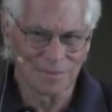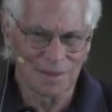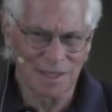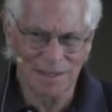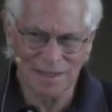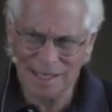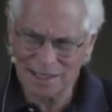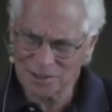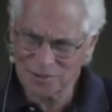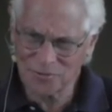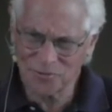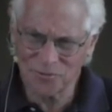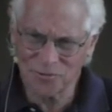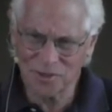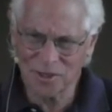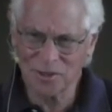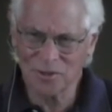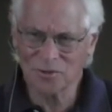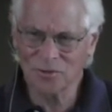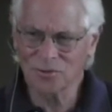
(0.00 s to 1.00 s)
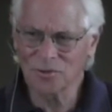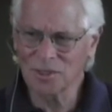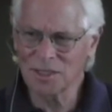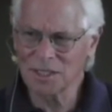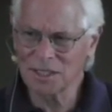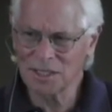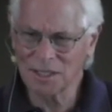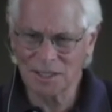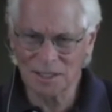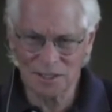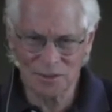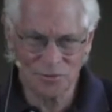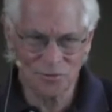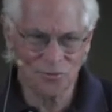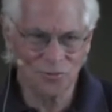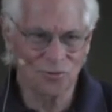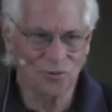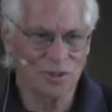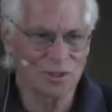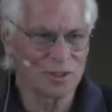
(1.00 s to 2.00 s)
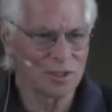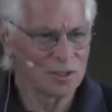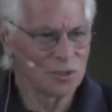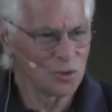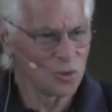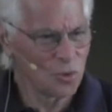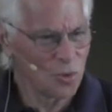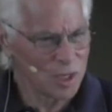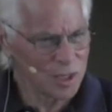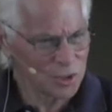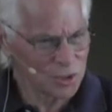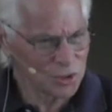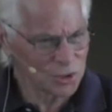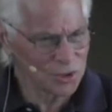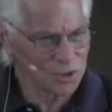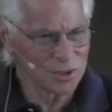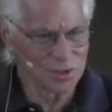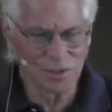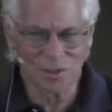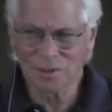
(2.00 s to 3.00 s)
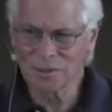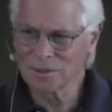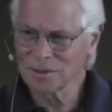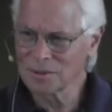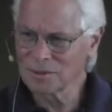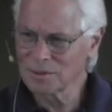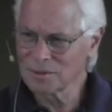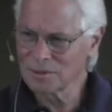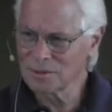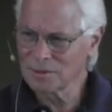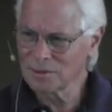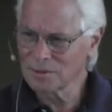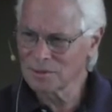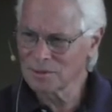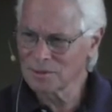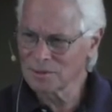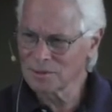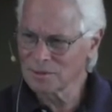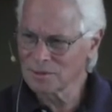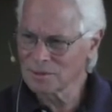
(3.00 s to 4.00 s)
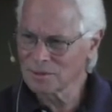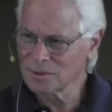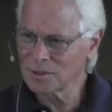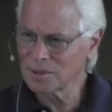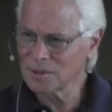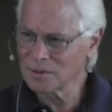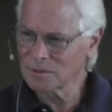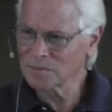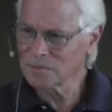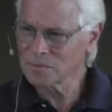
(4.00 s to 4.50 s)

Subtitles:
And that's a very different question, right?